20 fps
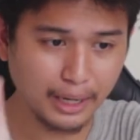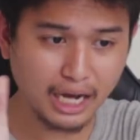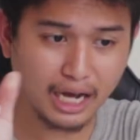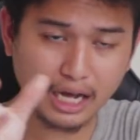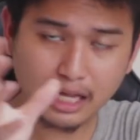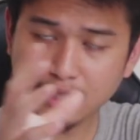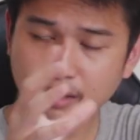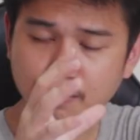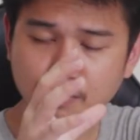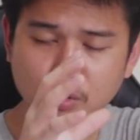
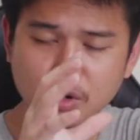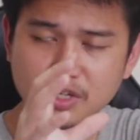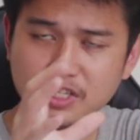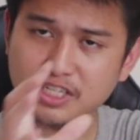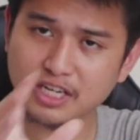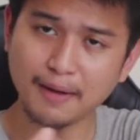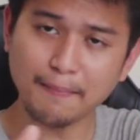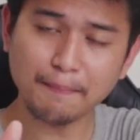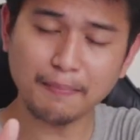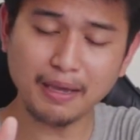but for
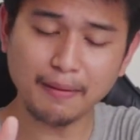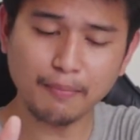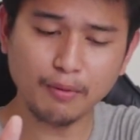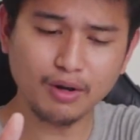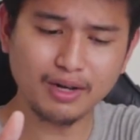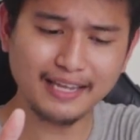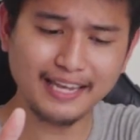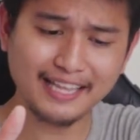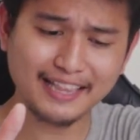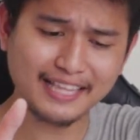some
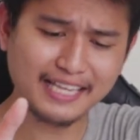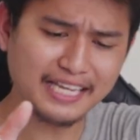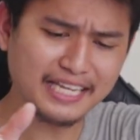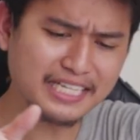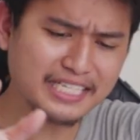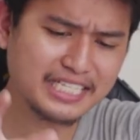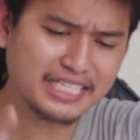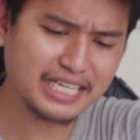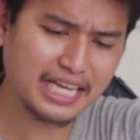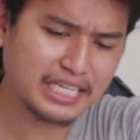people it
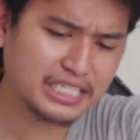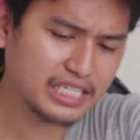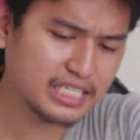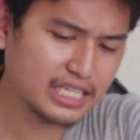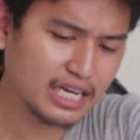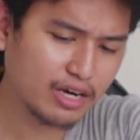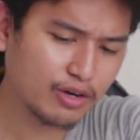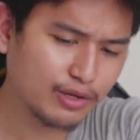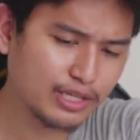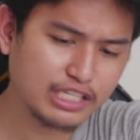is
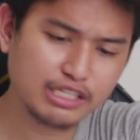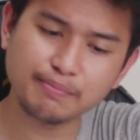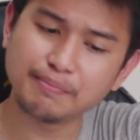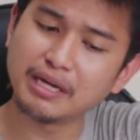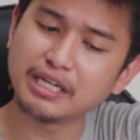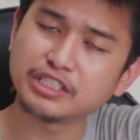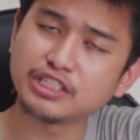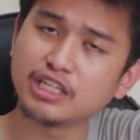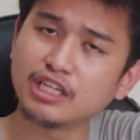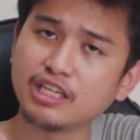necessary,
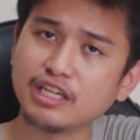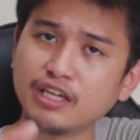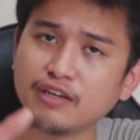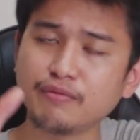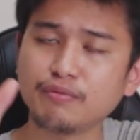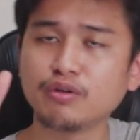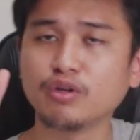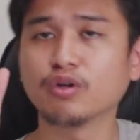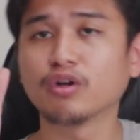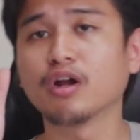especially
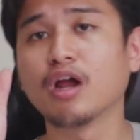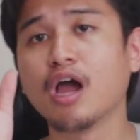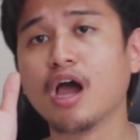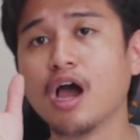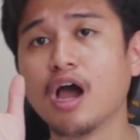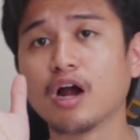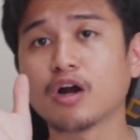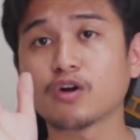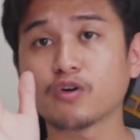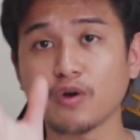if you're
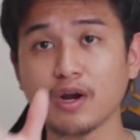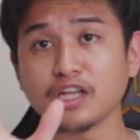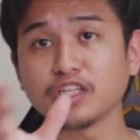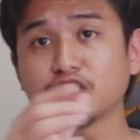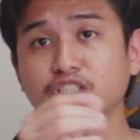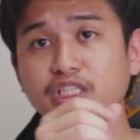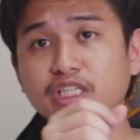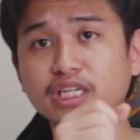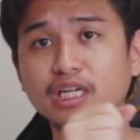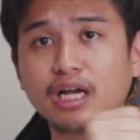
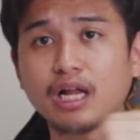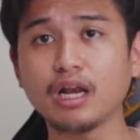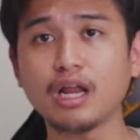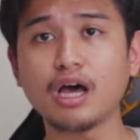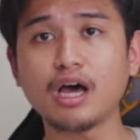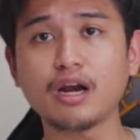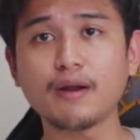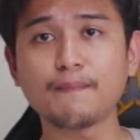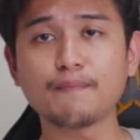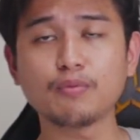crunching a
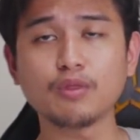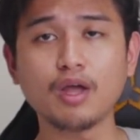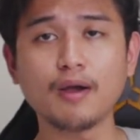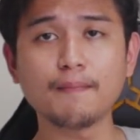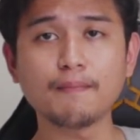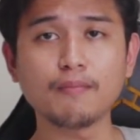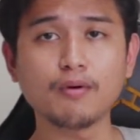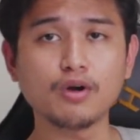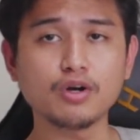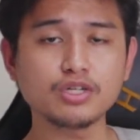lot of
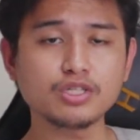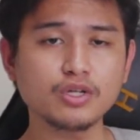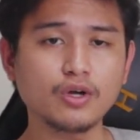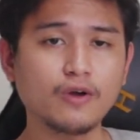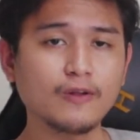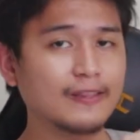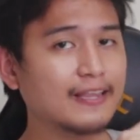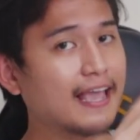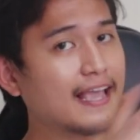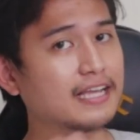numbers
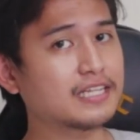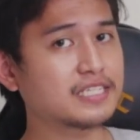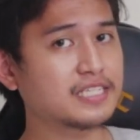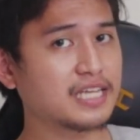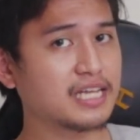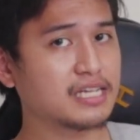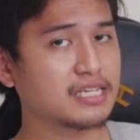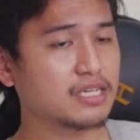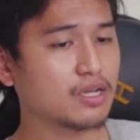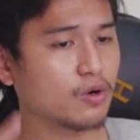on
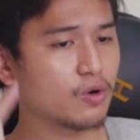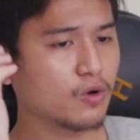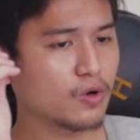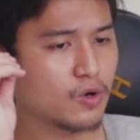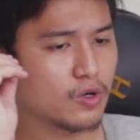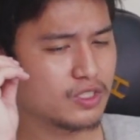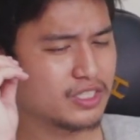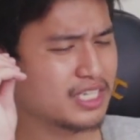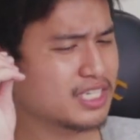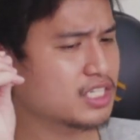Excel
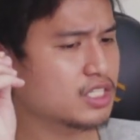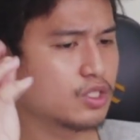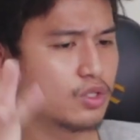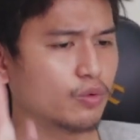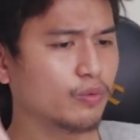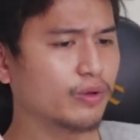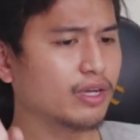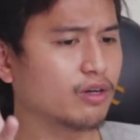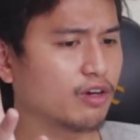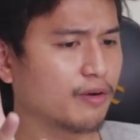or just
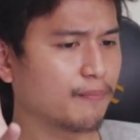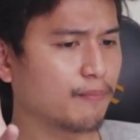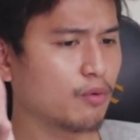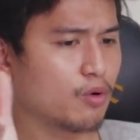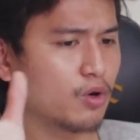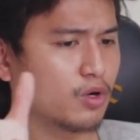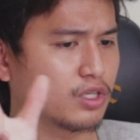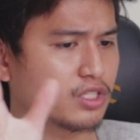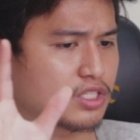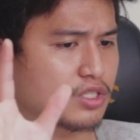doing
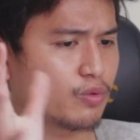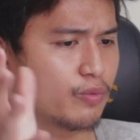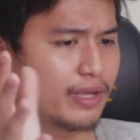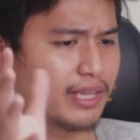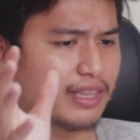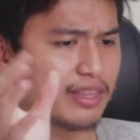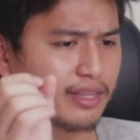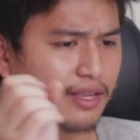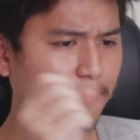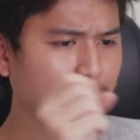reports
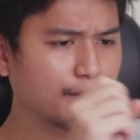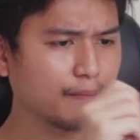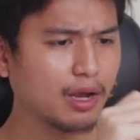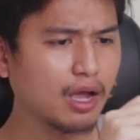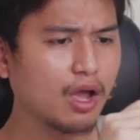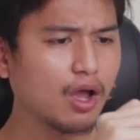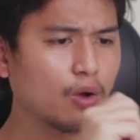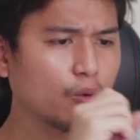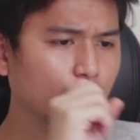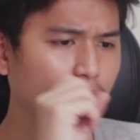with
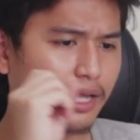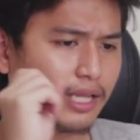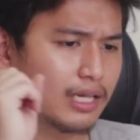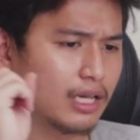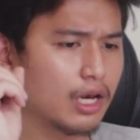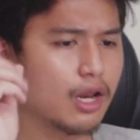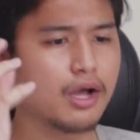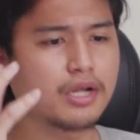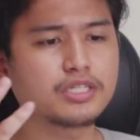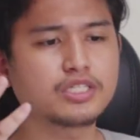
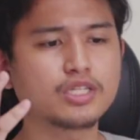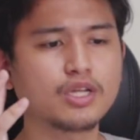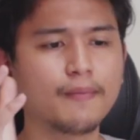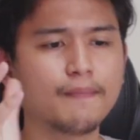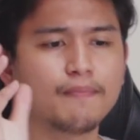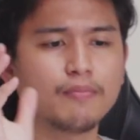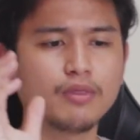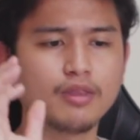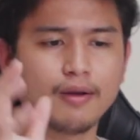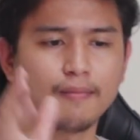lots
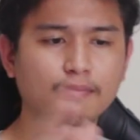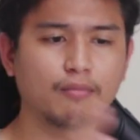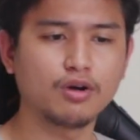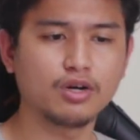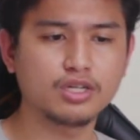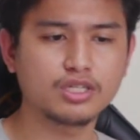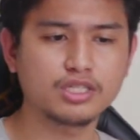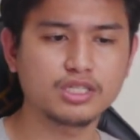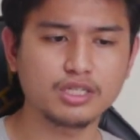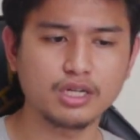of
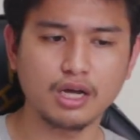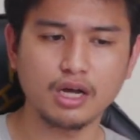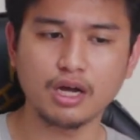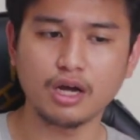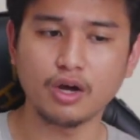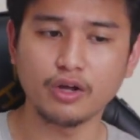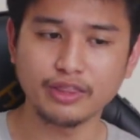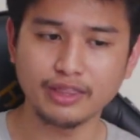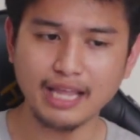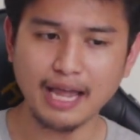numbers
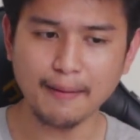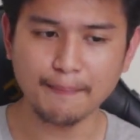on